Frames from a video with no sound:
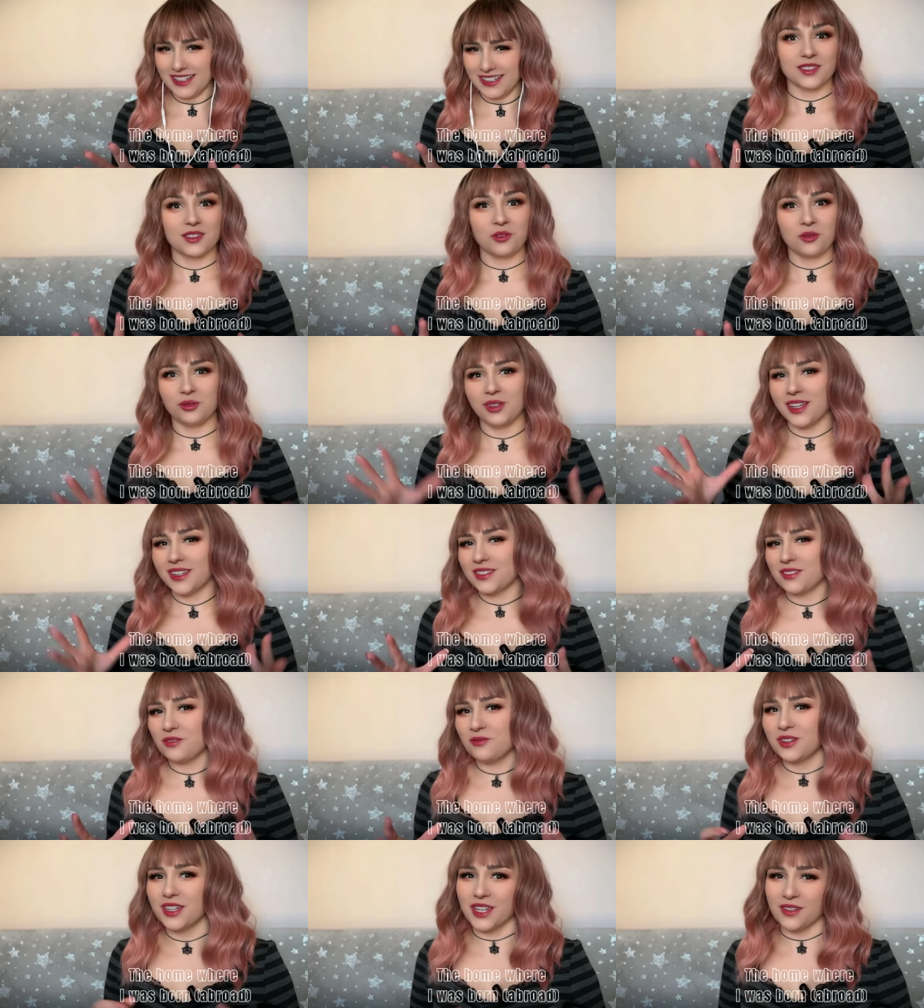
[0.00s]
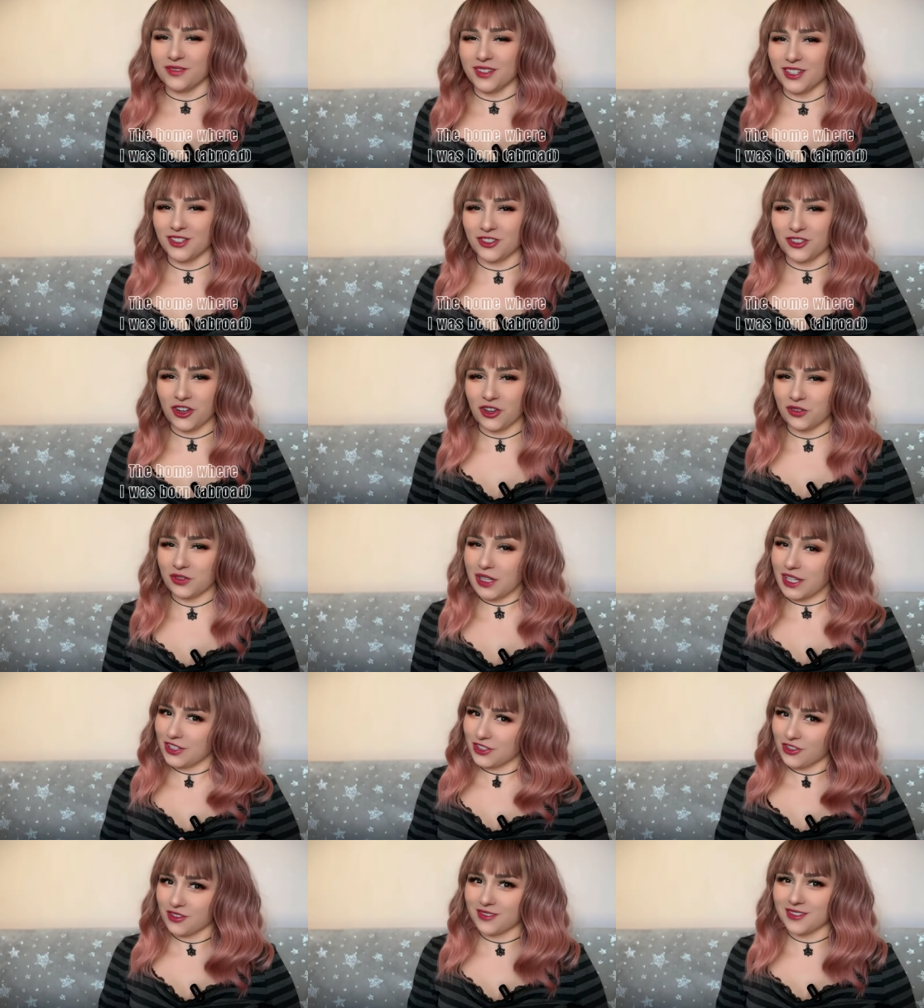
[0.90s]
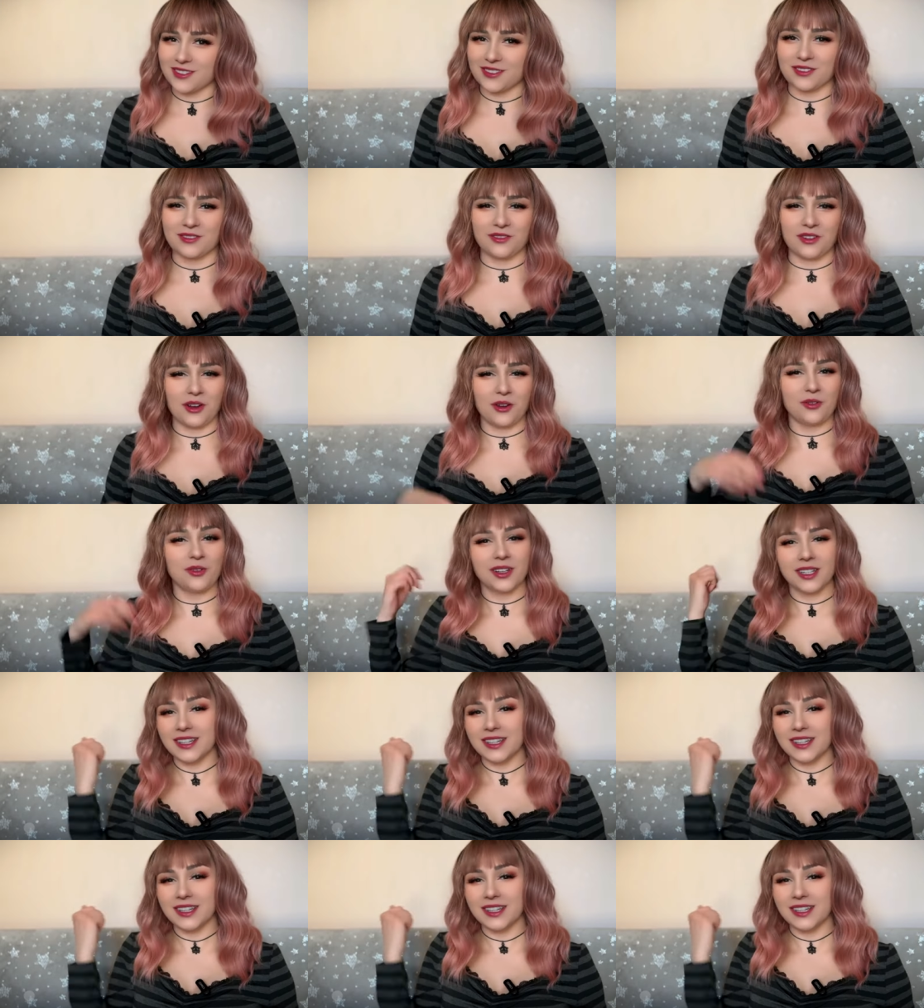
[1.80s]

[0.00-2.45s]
So let's all give this channel a chance to grow.